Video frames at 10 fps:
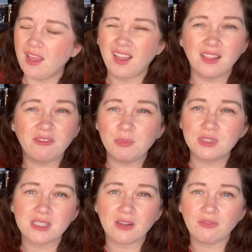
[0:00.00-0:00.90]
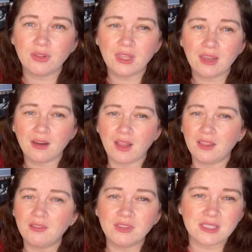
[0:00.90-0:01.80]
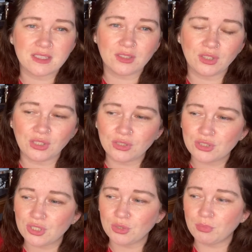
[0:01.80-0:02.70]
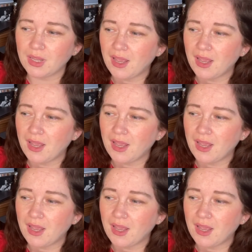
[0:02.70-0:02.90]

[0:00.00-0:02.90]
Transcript: I love putting stuff on there. I love listening to YouTube.